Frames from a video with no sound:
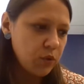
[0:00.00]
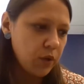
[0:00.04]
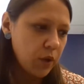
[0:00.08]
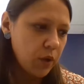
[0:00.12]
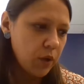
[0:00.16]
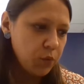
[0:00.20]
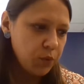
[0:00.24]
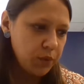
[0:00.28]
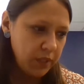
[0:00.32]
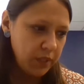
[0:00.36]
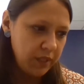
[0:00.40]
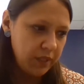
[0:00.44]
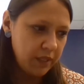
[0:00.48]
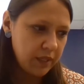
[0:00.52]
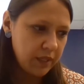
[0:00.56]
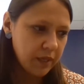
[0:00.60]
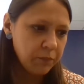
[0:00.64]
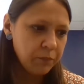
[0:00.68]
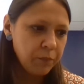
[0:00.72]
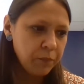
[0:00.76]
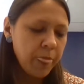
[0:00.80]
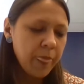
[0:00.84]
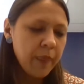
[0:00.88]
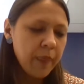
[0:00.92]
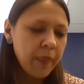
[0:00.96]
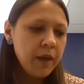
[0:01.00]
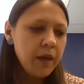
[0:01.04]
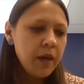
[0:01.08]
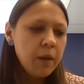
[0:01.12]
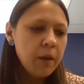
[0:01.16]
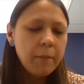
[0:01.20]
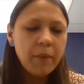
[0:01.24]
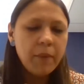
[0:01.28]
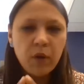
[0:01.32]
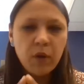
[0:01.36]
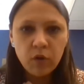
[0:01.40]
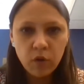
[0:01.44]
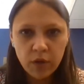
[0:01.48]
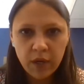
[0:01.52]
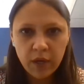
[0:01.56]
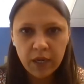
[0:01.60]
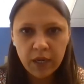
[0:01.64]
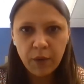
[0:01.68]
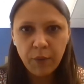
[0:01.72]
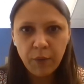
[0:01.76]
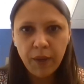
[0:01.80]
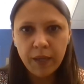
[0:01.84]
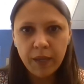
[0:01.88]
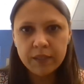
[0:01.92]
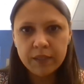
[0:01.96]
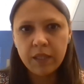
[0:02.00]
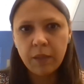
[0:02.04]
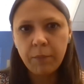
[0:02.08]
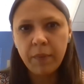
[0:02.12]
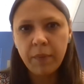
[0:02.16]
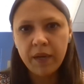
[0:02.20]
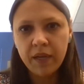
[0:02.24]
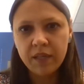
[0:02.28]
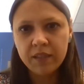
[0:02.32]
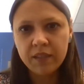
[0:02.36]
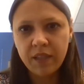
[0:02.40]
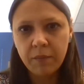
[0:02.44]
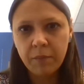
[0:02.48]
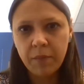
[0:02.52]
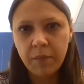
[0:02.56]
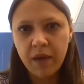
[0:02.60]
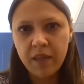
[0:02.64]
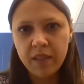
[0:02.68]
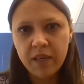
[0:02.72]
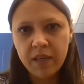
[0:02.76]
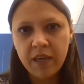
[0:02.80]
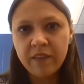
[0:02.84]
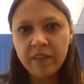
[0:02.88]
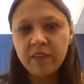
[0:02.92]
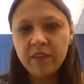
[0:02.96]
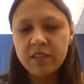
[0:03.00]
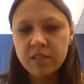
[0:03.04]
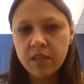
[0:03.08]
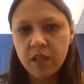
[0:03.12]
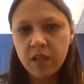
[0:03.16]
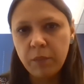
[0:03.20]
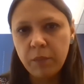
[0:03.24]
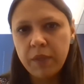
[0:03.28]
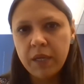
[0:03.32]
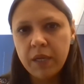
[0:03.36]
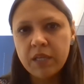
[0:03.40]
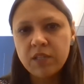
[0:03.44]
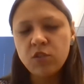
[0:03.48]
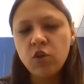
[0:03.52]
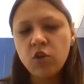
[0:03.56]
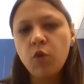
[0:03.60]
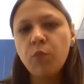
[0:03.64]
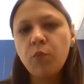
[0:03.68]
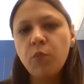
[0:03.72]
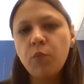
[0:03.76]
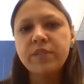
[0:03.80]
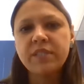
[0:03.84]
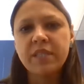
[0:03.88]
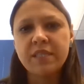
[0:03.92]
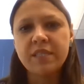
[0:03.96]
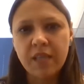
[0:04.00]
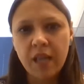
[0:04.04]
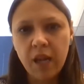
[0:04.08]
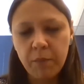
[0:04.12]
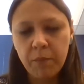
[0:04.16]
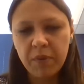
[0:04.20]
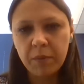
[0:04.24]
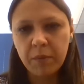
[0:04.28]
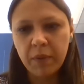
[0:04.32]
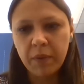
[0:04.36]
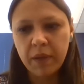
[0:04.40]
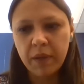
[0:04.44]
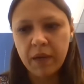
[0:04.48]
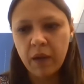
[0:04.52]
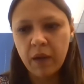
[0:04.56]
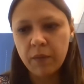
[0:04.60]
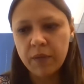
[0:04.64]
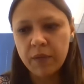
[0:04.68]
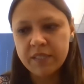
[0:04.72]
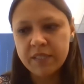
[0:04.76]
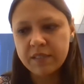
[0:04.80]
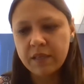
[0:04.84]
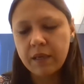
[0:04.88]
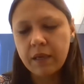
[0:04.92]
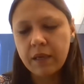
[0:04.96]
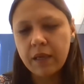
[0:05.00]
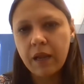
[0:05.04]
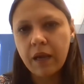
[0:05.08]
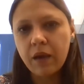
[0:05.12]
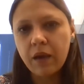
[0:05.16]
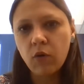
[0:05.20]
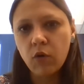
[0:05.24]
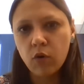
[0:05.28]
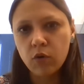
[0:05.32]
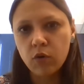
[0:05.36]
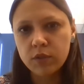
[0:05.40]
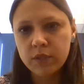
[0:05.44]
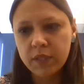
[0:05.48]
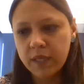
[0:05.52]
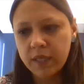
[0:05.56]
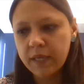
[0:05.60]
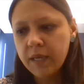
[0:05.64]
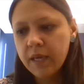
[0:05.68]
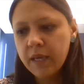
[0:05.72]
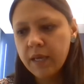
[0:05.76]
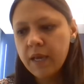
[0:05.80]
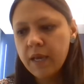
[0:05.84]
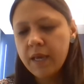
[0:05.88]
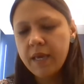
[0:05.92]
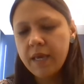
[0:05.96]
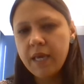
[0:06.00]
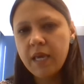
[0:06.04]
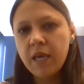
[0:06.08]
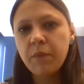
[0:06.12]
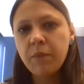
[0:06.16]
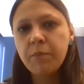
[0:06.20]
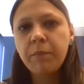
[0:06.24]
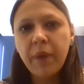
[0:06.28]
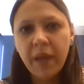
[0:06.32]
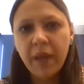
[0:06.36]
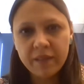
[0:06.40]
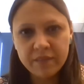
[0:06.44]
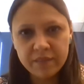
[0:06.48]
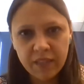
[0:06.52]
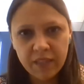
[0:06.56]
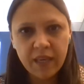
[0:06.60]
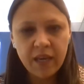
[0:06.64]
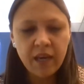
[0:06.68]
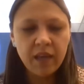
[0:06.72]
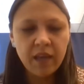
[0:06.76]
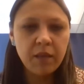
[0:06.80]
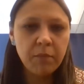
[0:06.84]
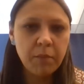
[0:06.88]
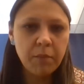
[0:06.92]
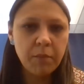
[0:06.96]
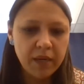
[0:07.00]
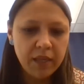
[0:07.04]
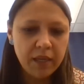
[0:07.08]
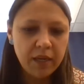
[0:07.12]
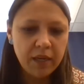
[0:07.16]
action of the state was against a legal person. But what's relevant for discrimination is this is the first time that the court